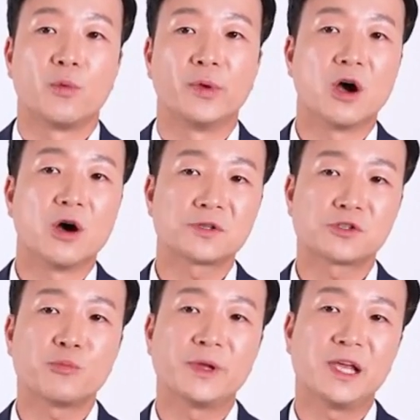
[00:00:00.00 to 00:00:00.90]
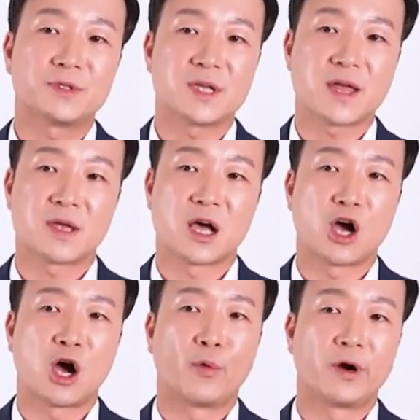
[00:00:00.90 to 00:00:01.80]
We also believe that
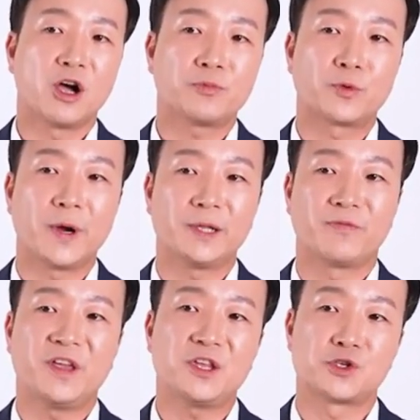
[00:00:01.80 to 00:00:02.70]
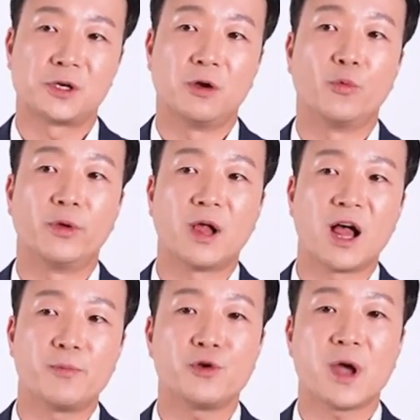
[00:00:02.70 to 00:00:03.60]
our upgrade feature will
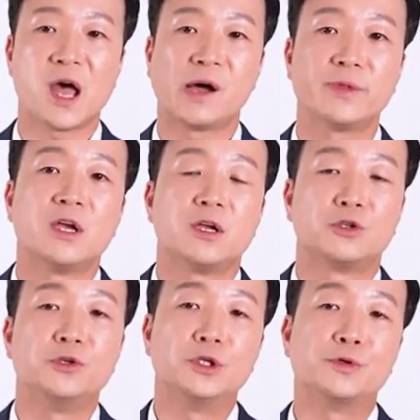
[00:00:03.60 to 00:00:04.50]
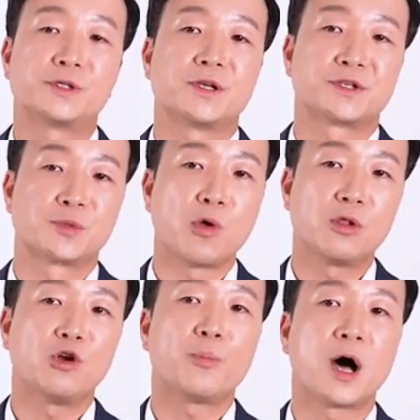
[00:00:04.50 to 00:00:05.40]
help you out to use
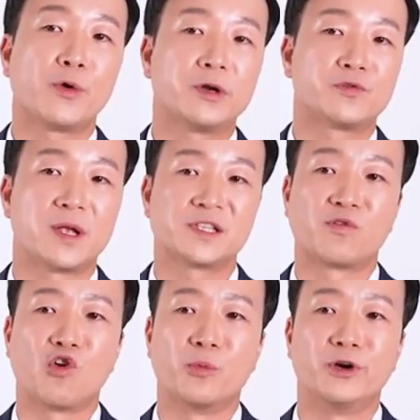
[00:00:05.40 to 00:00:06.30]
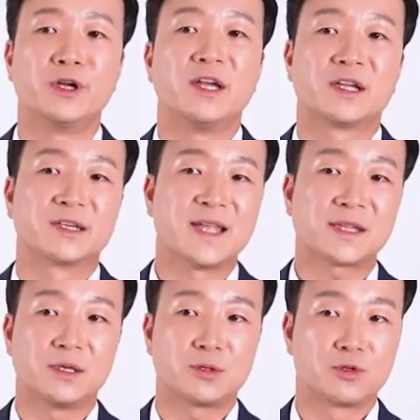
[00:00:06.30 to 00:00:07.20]
smaller power transformer
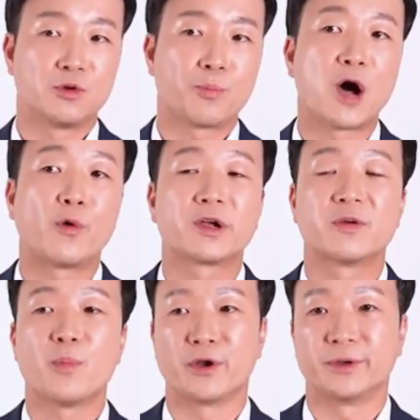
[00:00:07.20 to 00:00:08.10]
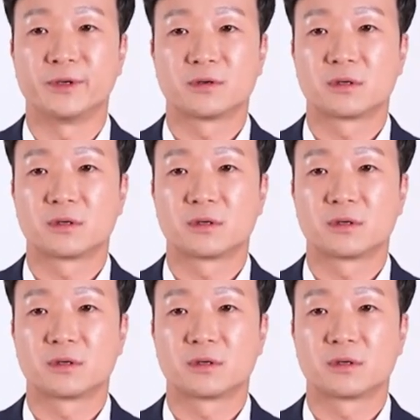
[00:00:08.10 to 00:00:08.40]
connected to power converter.